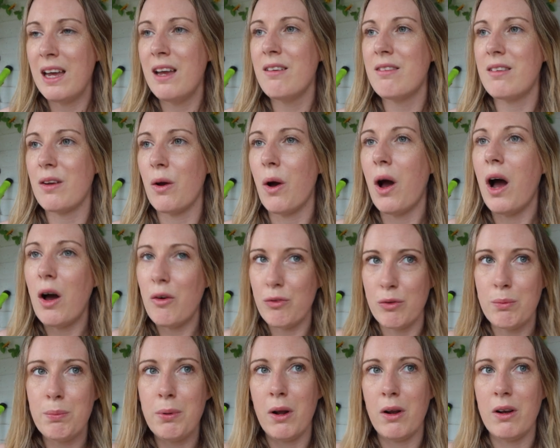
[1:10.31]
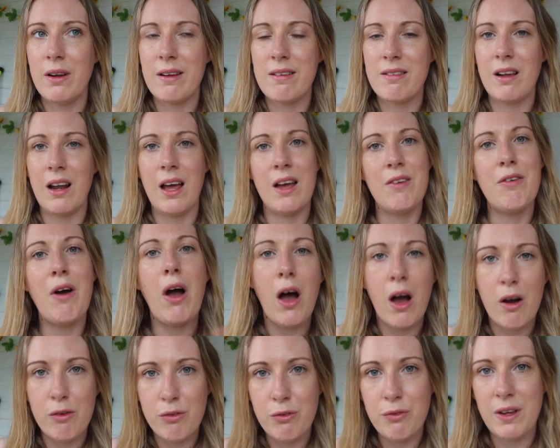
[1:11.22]
so half the plot looks alive
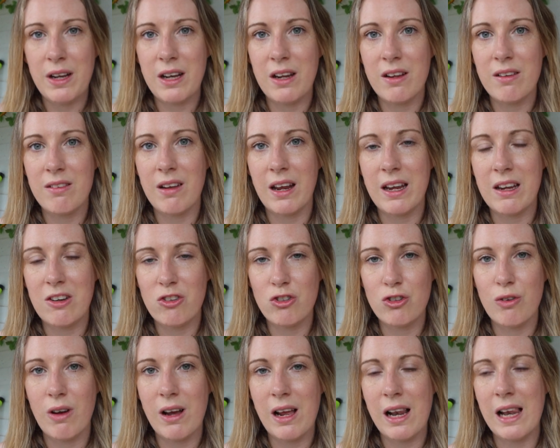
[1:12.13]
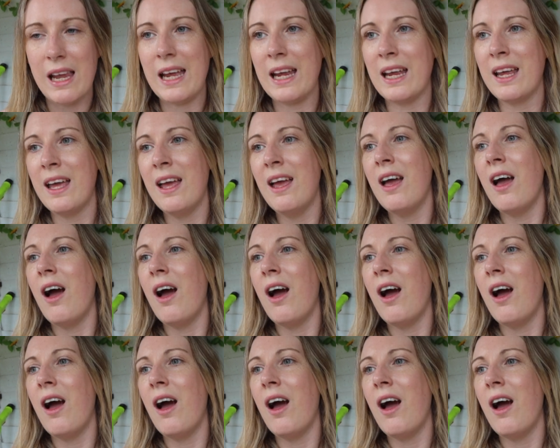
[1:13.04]
half of it looks like it's struggling